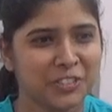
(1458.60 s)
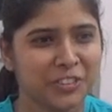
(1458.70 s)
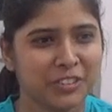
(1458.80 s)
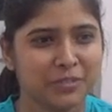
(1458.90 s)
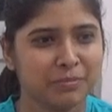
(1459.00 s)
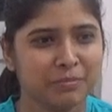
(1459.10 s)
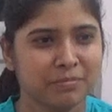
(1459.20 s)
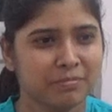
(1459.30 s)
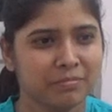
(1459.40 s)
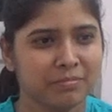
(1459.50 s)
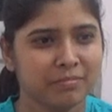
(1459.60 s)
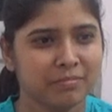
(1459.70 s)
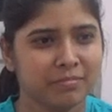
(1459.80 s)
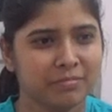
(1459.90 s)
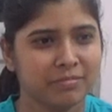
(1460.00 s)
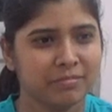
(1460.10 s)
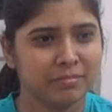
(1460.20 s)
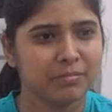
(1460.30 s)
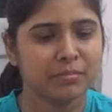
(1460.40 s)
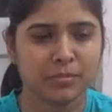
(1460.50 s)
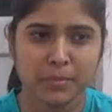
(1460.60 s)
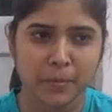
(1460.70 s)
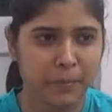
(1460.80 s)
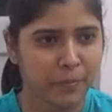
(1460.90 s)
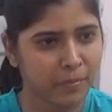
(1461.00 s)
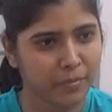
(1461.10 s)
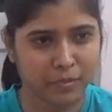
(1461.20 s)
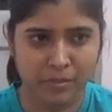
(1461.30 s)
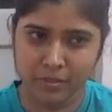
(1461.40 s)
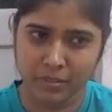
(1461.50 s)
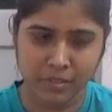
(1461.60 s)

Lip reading: So, two dates you have to prepare. One is your date of birth.